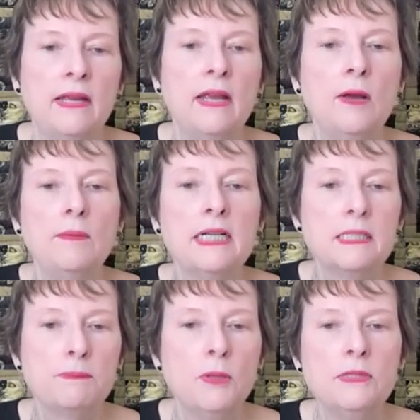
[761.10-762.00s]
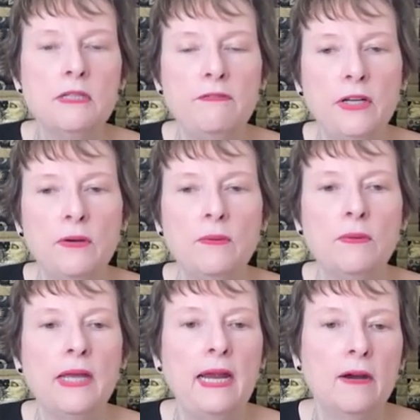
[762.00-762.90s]
When exposed to view,
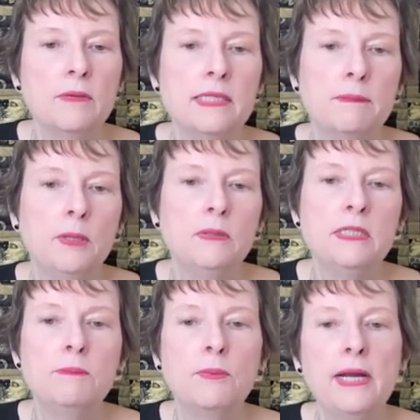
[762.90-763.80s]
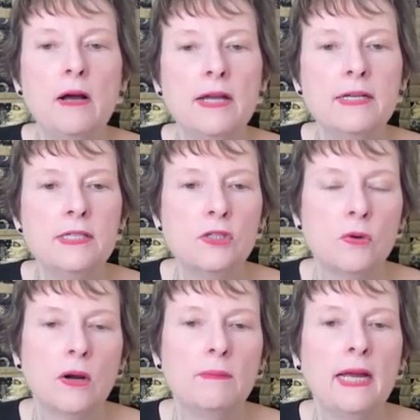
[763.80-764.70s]
the hair was supposed to bring on a
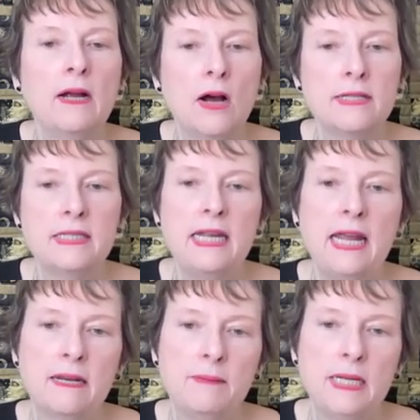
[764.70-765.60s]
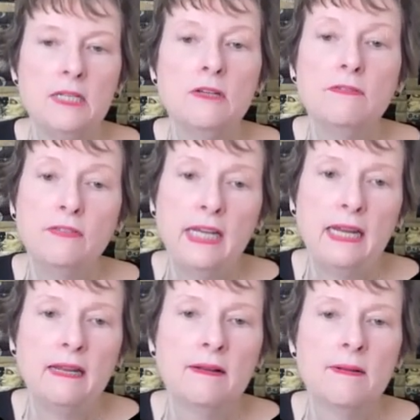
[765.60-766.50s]
storm and cause the enemy to
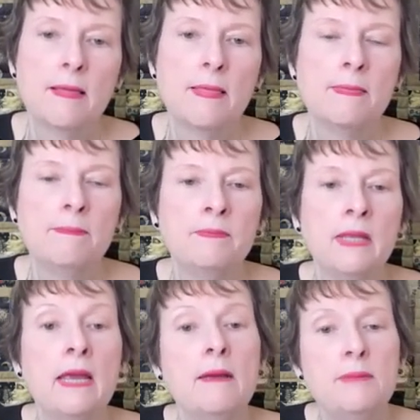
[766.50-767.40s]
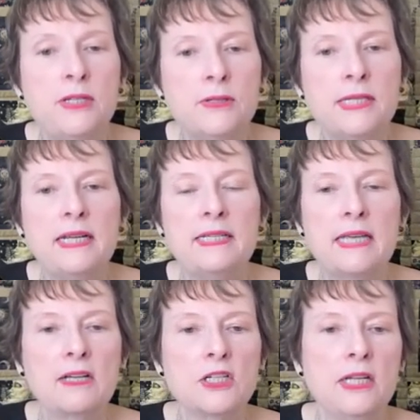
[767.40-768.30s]
flee. Medusa is
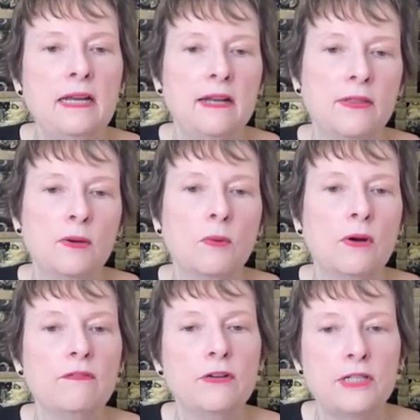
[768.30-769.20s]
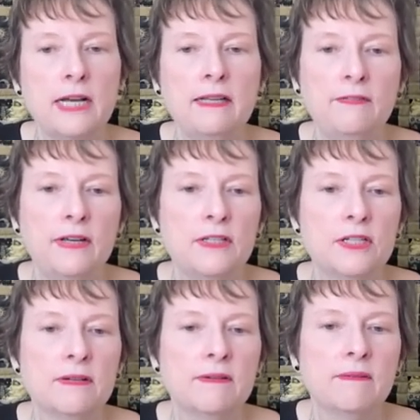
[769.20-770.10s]
actually another word for
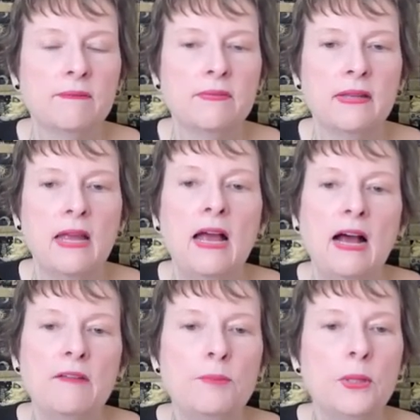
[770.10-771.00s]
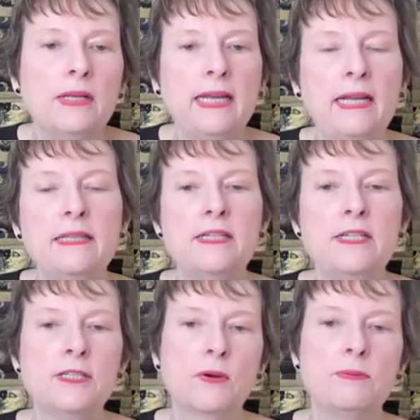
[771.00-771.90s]
jellyfish. I've put a link in the
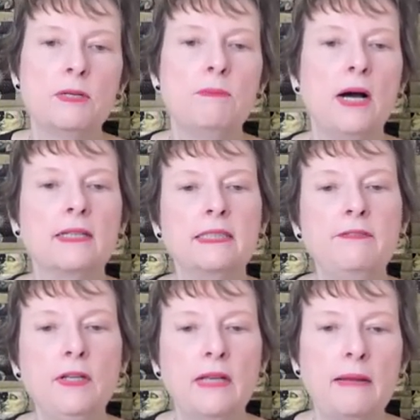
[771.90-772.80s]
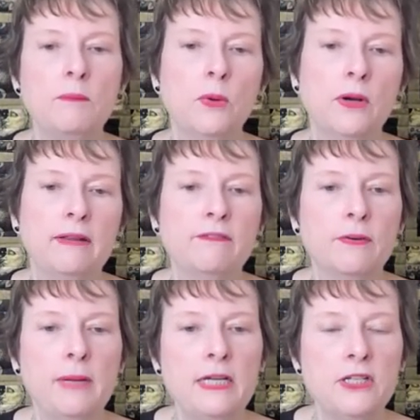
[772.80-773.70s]
description box if you'd like more
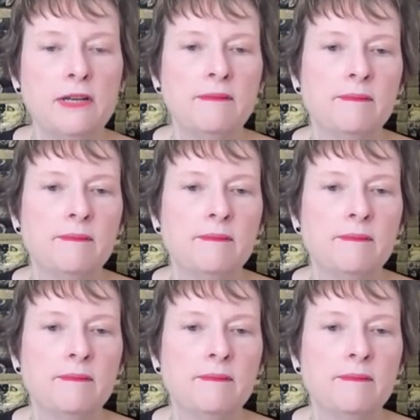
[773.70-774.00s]
information.